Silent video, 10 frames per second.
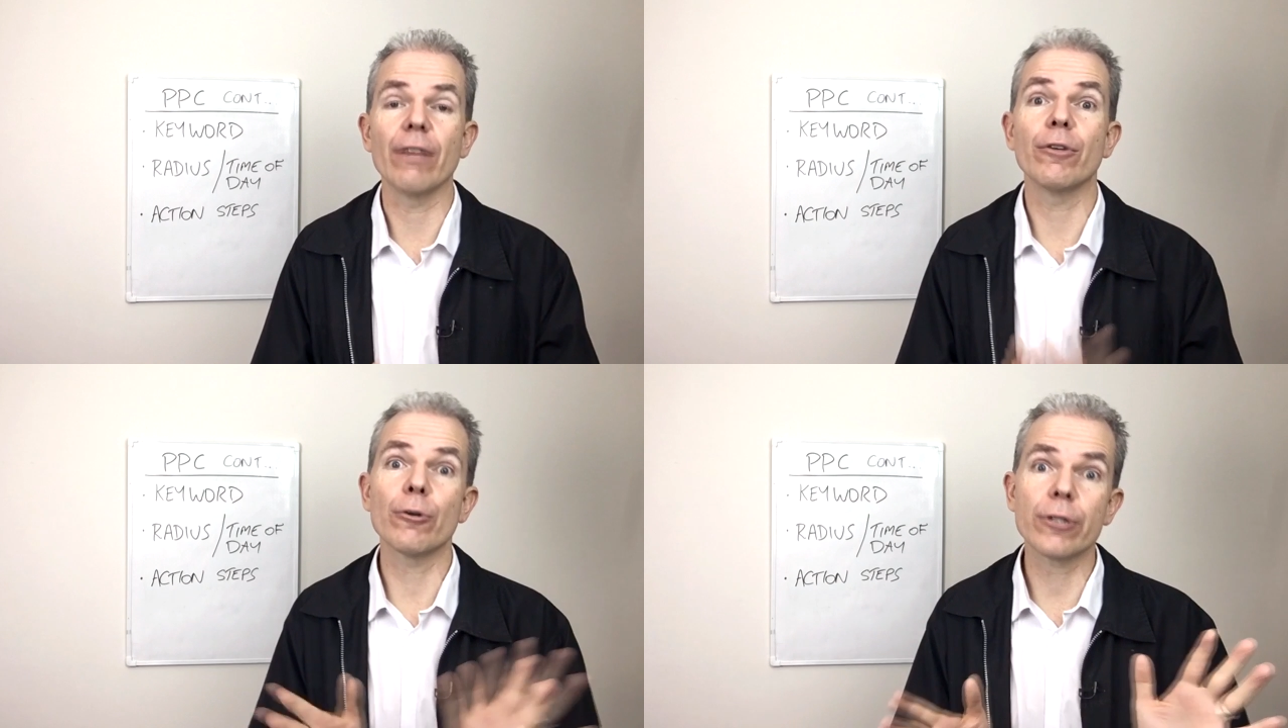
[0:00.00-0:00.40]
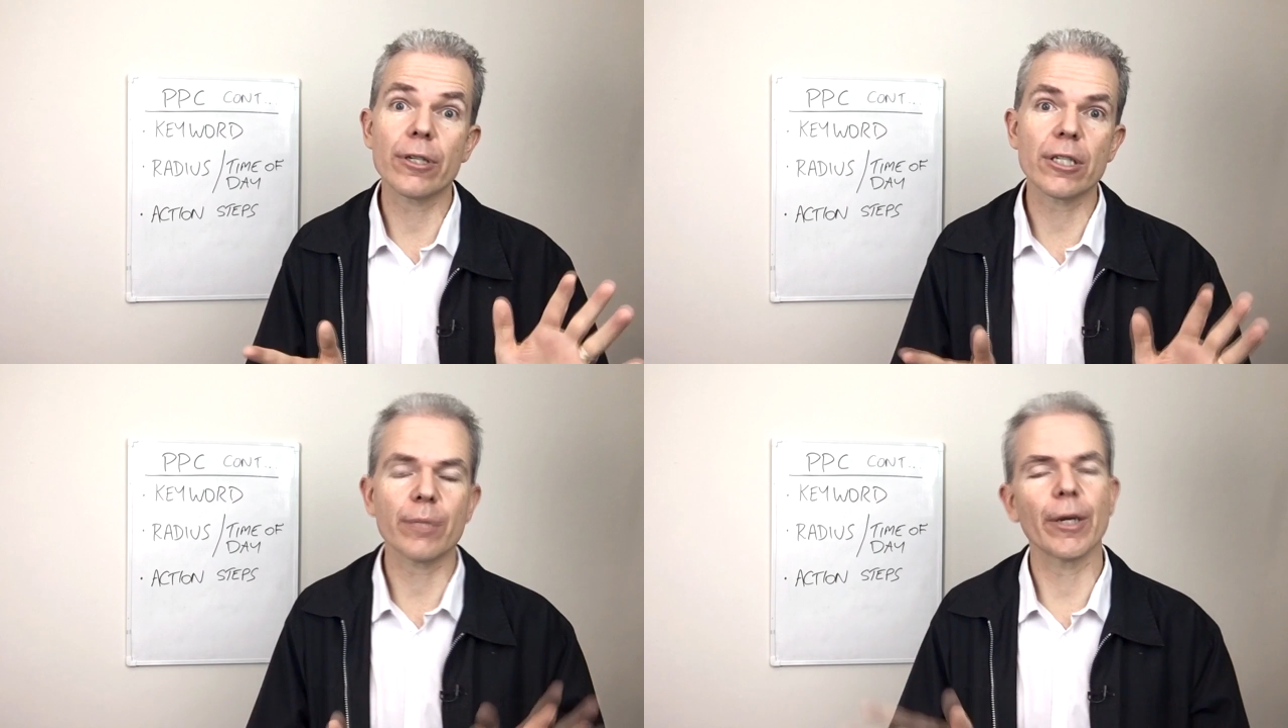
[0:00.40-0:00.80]
If you're interested
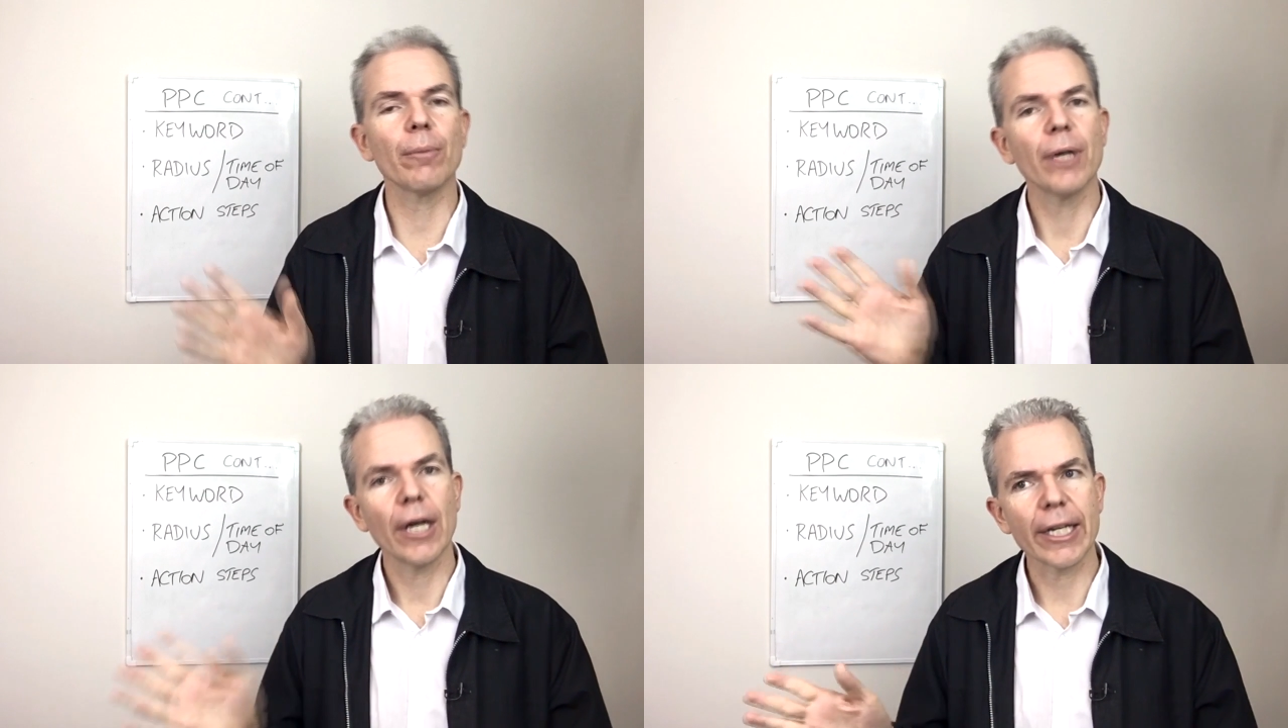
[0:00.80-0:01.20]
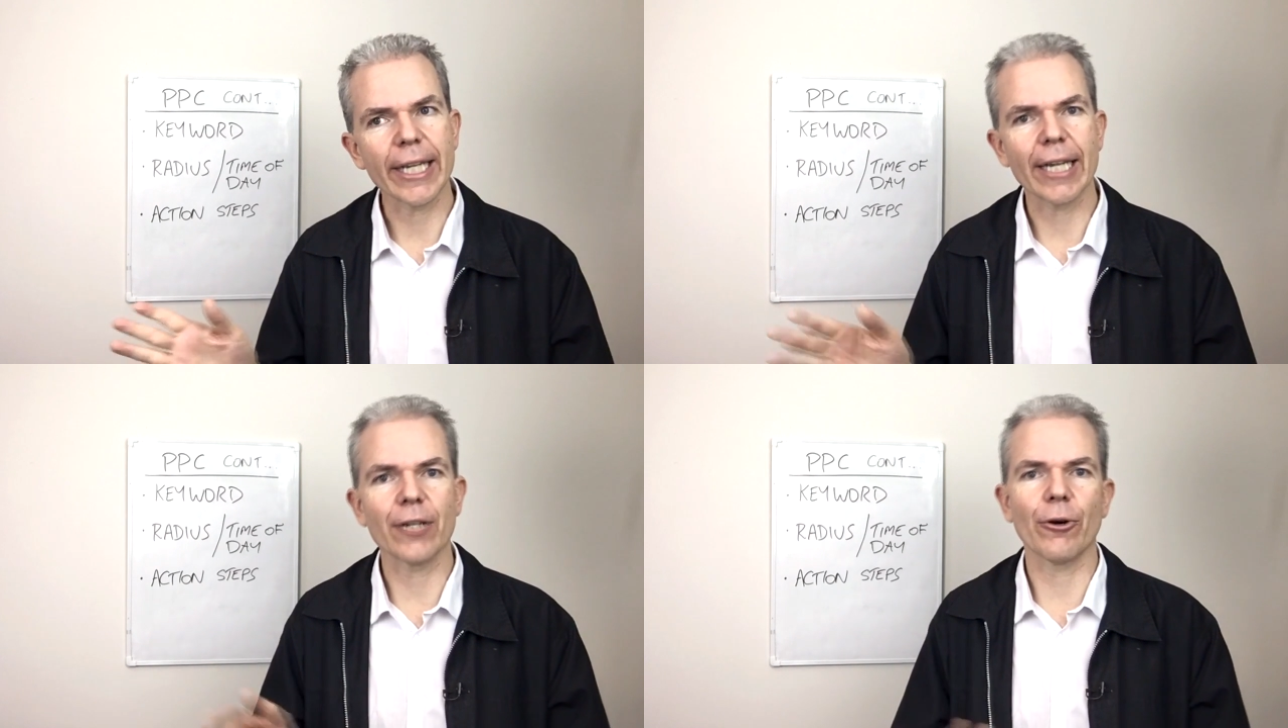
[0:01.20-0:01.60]
in some help,
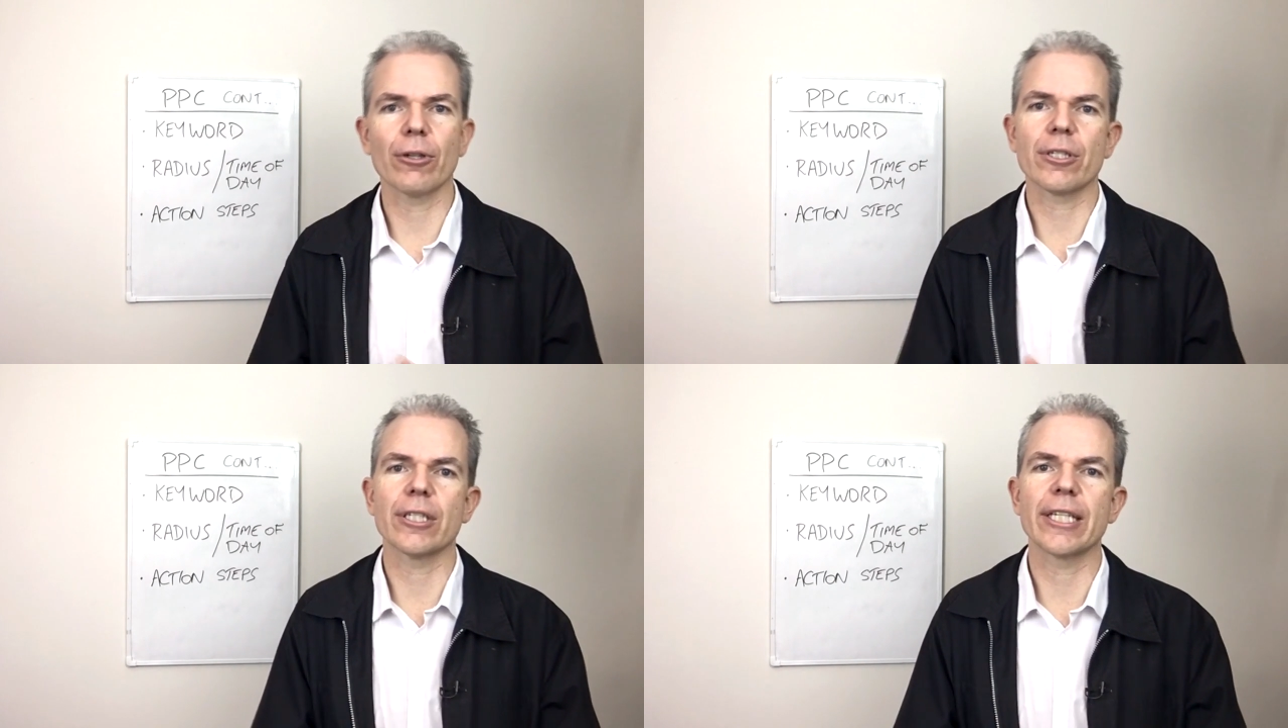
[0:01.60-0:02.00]
get across to